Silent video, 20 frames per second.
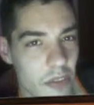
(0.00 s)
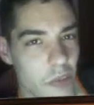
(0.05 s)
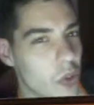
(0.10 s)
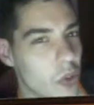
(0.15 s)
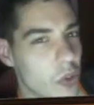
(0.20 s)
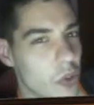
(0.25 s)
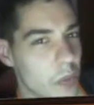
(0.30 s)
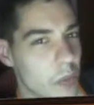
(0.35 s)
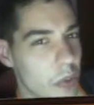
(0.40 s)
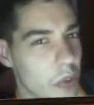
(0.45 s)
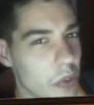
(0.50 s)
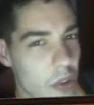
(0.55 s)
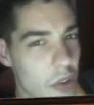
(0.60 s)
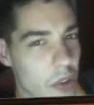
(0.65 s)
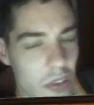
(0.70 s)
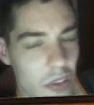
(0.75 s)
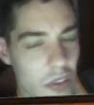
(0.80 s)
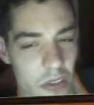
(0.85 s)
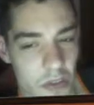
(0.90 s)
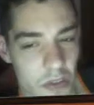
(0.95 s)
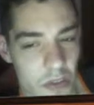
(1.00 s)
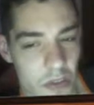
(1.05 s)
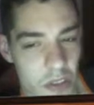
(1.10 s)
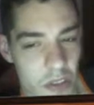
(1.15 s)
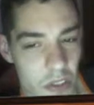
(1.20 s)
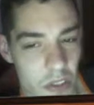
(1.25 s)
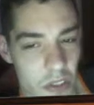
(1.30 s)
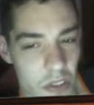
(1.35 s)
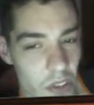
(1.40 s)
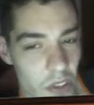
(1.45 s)
Because of
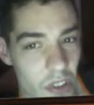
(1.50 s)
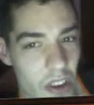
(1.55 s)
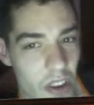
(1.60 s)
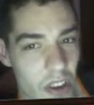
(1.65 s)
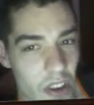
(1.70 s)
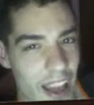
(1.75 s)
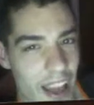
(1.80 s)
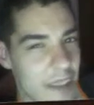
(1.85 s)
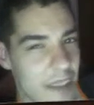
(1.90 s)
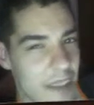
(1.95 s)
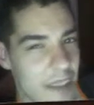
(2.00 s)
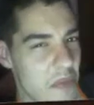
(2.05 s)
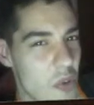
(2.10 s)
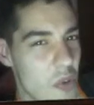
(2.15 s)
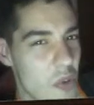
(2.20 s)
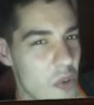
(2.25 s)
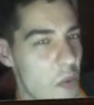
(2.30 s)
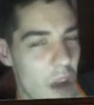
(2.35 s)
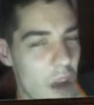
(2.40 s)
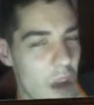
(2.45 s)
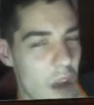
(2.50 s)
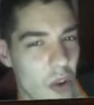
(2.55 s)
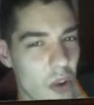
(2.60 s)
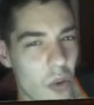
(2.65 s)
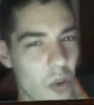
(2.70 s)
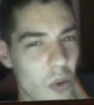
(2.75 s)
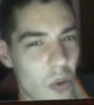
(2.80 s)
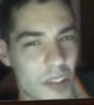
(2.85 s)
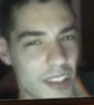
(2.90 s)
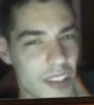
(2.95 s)
you, I had all my court
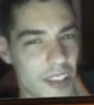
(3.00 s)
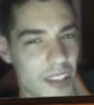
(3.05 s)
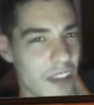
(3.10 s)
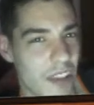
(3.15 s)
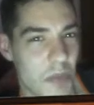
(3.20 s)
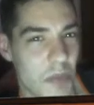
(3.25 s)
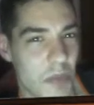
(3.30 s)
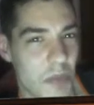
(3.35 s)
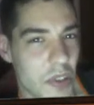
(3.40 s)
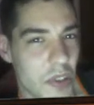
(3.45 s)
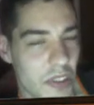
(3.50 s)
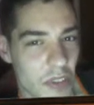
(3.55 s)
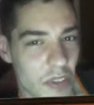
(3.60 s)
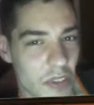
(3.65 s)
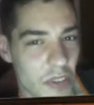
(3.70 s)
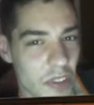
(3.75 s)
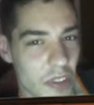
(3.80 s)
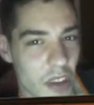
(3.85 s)
stuff because of you.